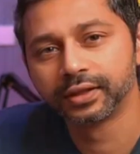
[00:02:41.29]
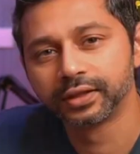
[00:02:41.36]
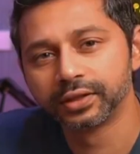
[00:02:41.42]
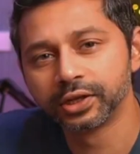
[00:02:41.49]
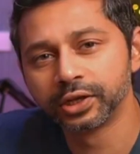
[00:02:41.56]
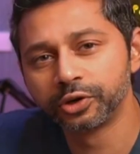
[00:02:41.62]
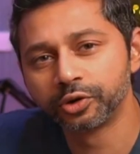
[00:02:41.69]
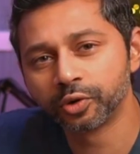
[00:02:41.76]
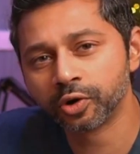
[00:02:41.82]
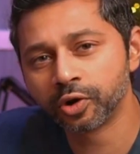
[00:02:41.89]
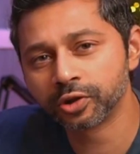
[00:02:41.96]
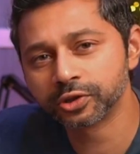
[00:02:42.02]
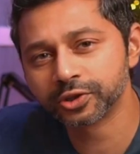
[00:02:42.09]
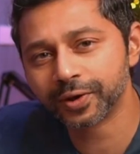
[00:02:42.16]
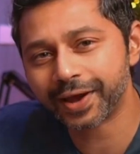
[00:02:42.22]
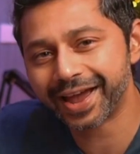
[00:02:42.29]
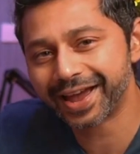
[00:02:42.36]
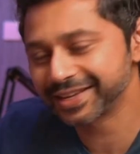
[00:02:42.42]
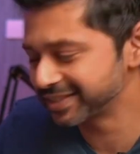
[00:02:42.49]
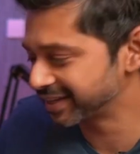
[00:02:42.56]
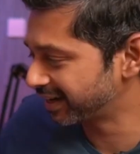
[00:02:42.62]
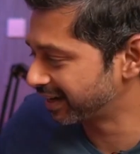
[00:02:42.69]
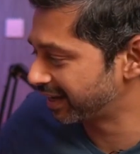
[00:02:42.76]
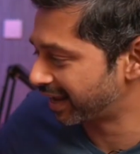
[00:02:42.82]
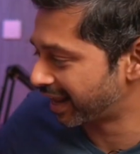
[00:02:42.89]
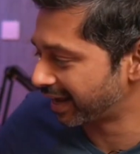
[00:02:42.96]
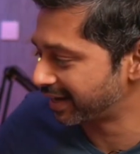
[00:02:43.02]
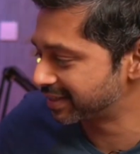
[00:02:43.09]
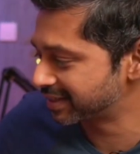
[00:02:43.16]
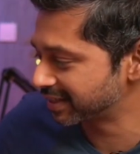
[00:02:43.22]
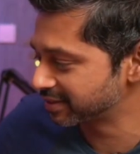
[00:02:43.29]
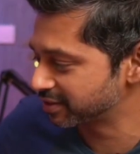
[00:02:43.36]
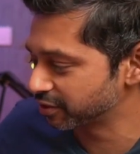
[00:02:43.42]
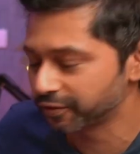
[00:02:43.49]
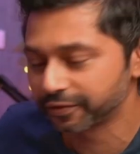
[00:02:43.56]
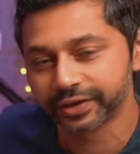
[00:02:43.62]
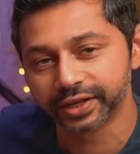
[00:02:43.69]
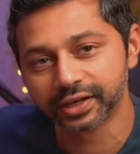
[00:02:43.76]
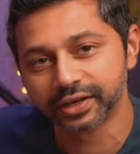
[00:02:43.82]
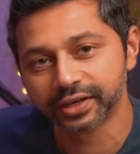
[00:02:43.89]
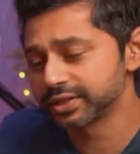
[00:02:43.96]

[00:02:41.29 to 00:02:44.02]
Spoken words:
The drone also has a light sensor over here.